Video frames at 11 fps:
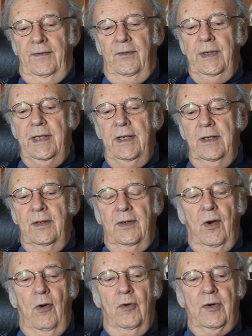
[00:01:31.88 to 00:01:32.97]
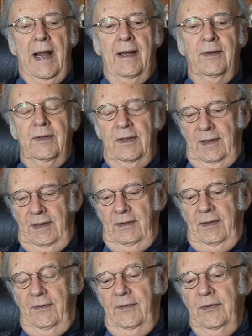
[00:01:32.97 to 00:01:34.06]
We go around.
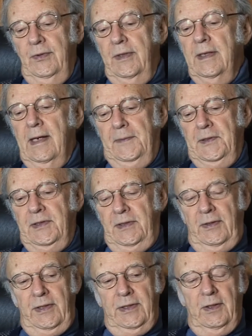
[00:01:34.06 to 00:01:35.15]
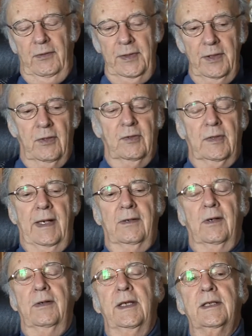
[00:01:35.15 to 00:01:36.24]
We're doing complex integration. Oh, we go around.
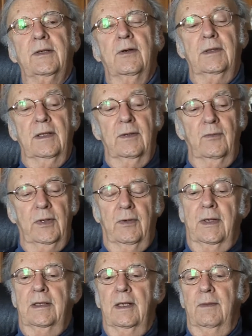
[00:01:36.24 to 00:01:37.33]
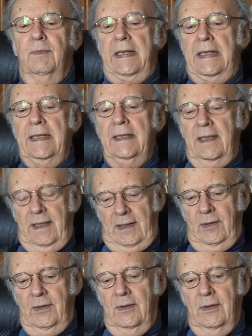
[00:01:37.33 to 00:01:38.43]
Oh, yes, go the, we go around that plane
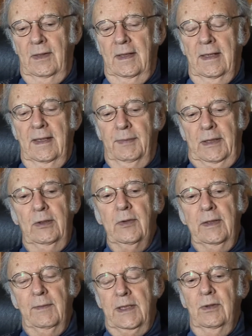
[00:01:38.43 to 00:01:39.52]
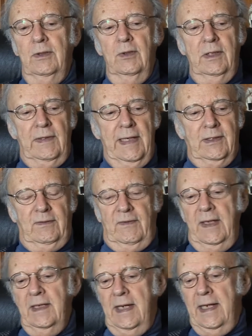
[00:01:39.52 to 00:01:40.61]
there. Oh, but look, might, oh look, that's
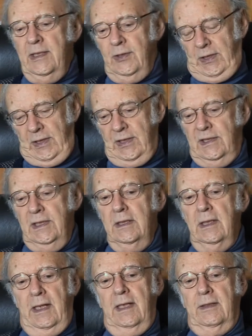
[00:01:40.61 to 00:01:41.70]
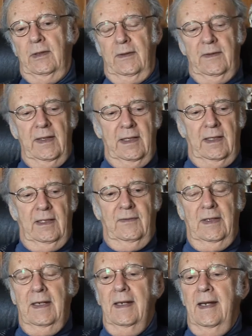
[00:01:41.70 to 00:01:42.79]
very dangerous. There's a singularity. We've got to be very careful."
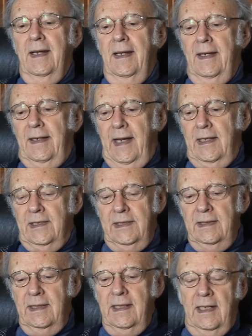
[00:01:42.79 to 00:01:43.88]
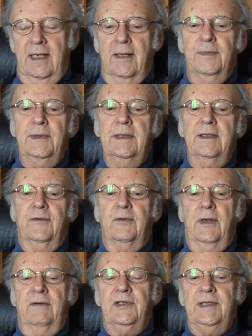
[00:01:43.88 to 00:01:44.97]
And I could see that he had a completely different
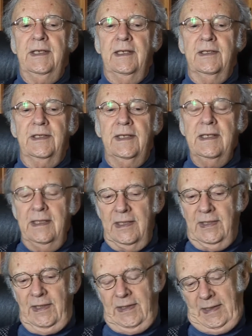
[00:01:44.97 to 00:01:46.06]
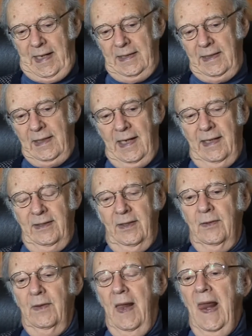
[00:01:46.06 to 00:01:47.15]
way of seeing seeing these things than I did. I, you know,